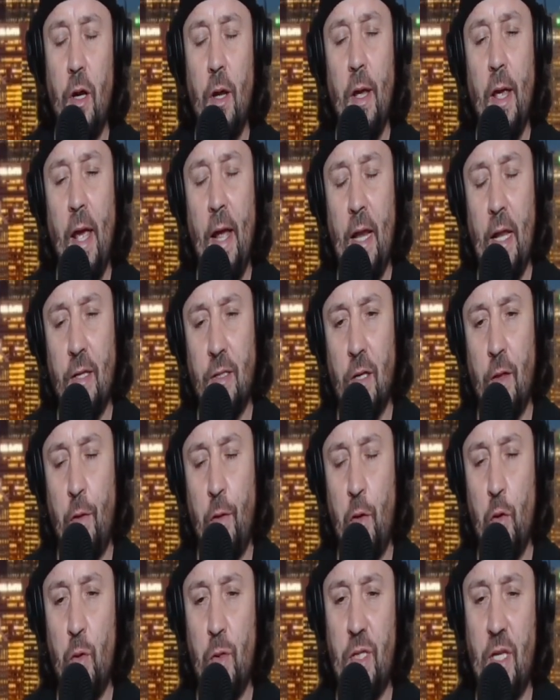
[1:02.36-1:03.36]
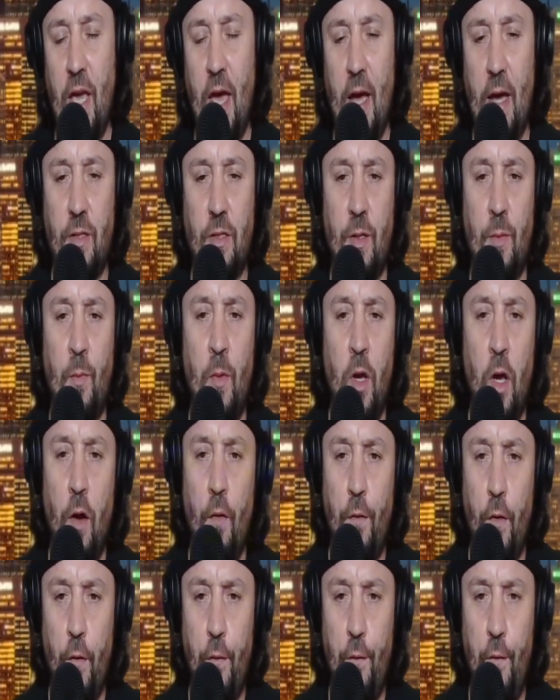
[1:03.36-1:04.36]
and his enthusiasm
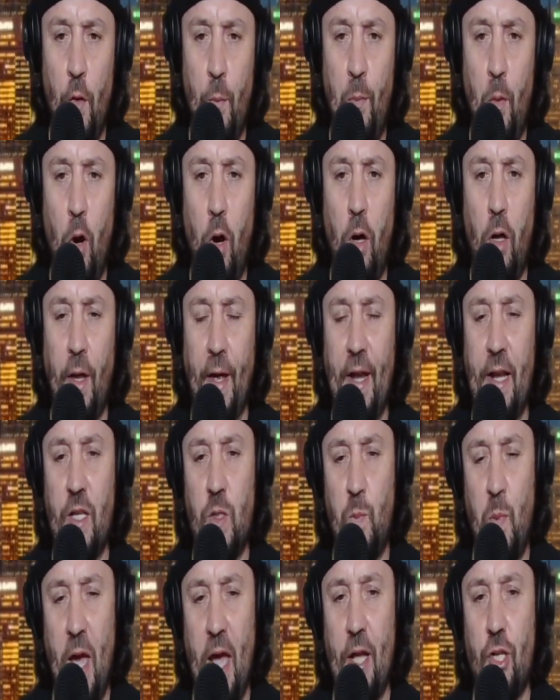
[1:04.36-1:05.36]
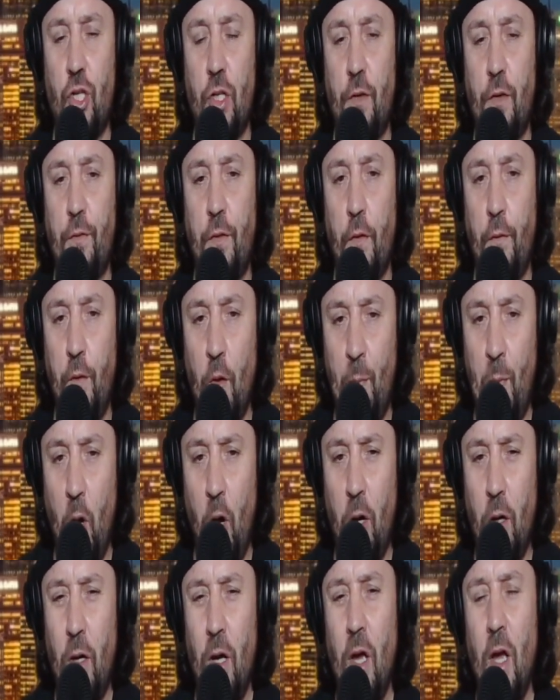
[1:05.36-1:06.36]
for football and his passion for
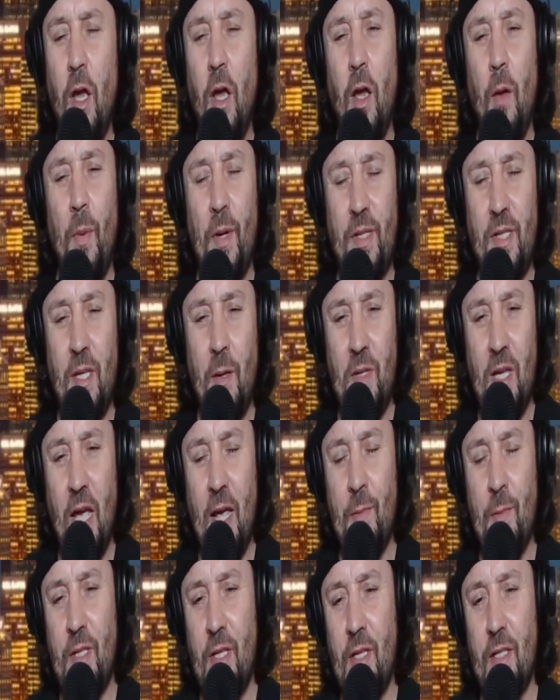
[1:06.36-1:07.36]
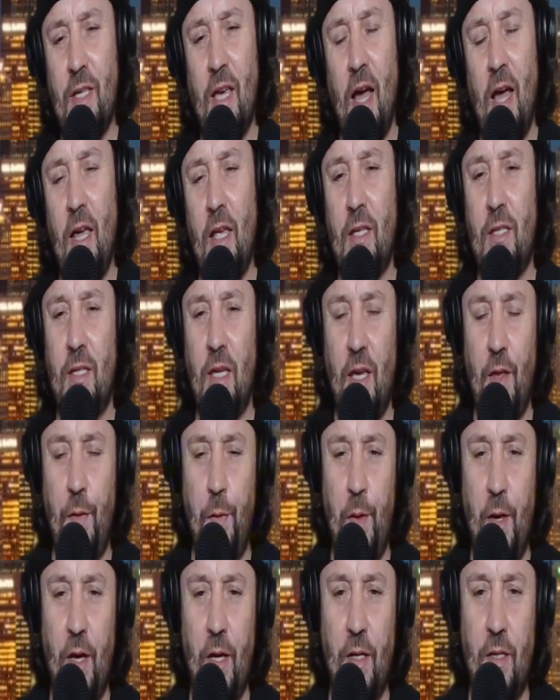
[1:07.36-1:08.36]
football. But sometimes these guys say
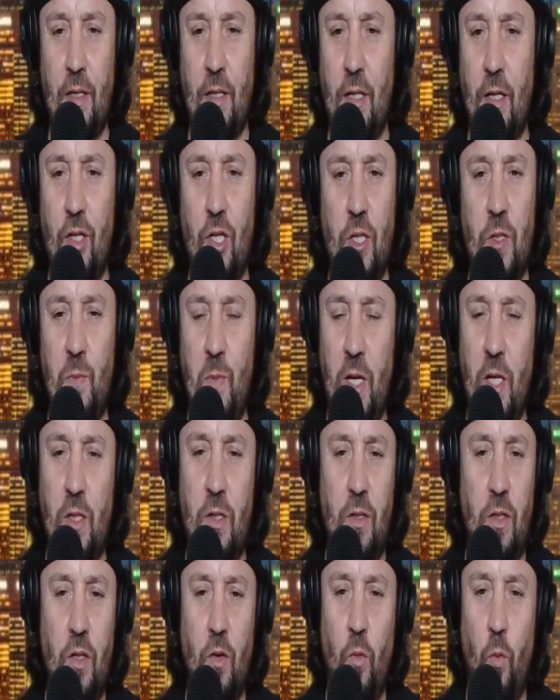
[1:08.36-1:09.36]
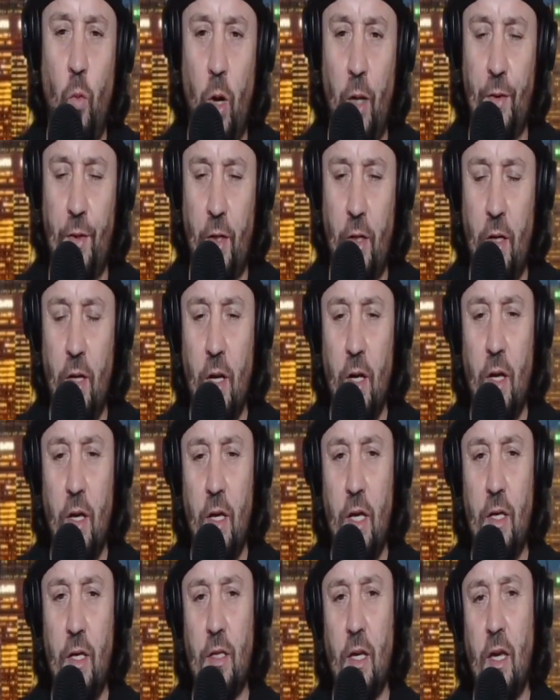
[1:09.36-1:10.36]
things and it just makes you wonder.
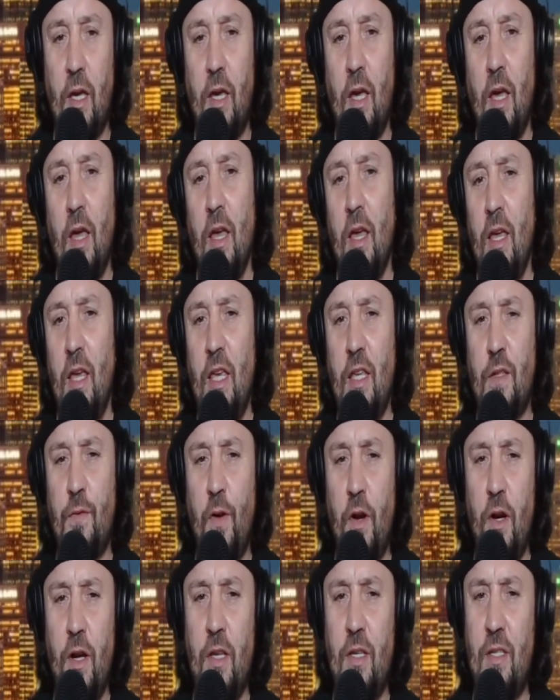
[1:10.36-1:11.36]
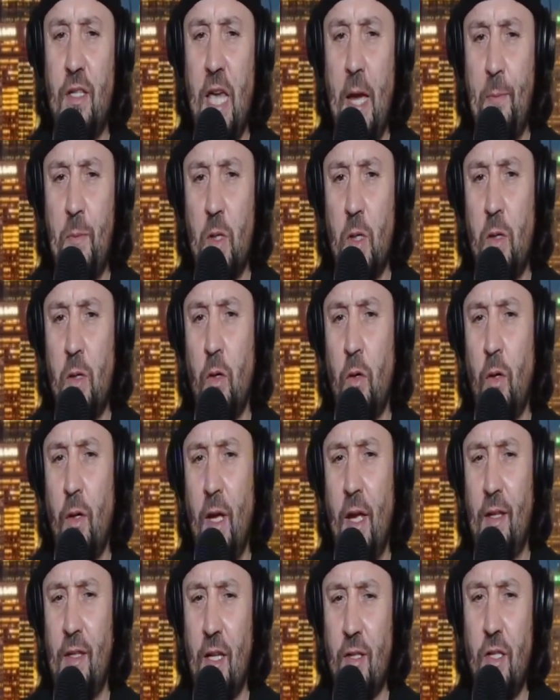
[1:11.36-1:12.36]
He's very skeptical
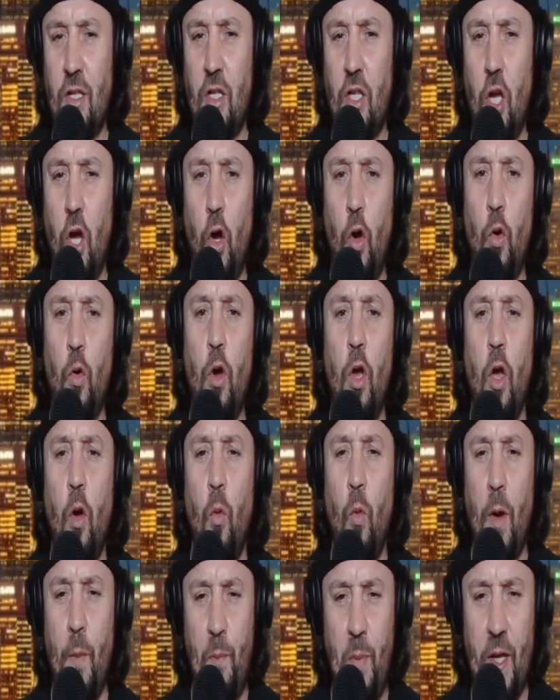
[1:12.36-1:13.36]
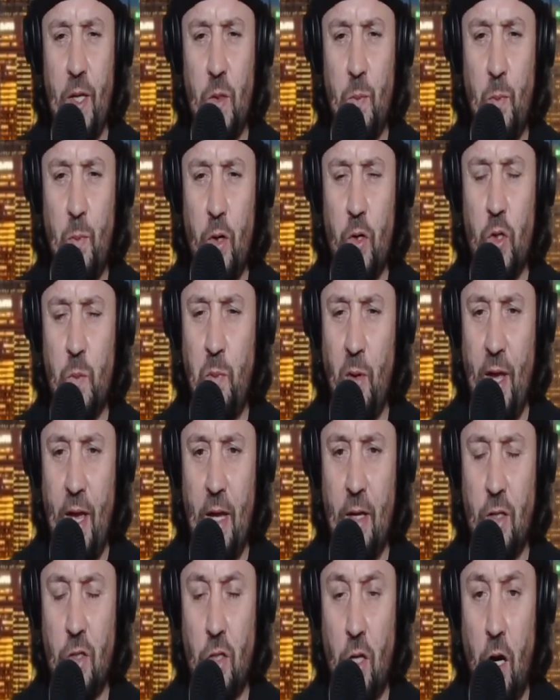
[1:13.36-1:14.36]
and doesn't know what Pittsburgh's
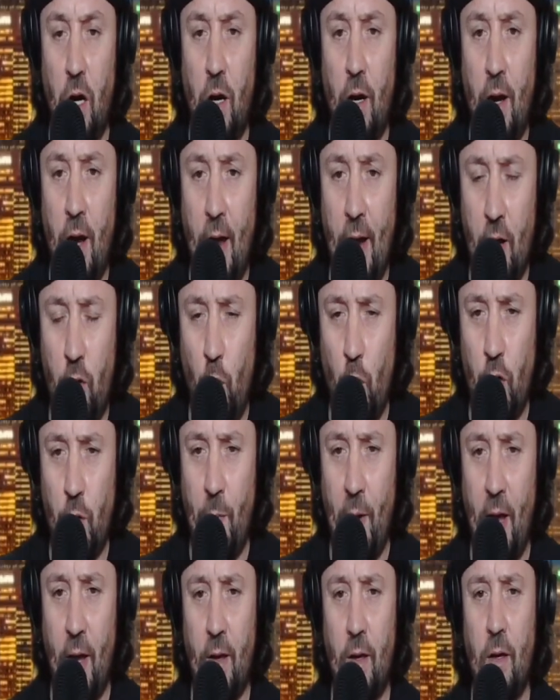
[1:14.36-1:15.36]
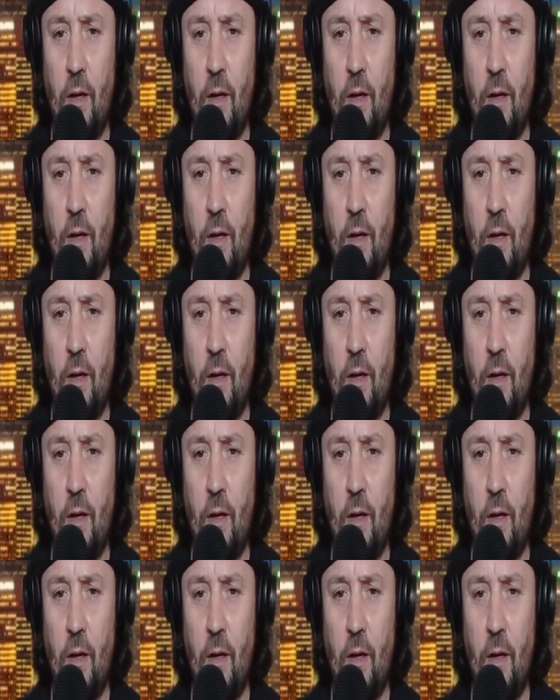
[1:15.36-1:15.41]
plans are at quarterback.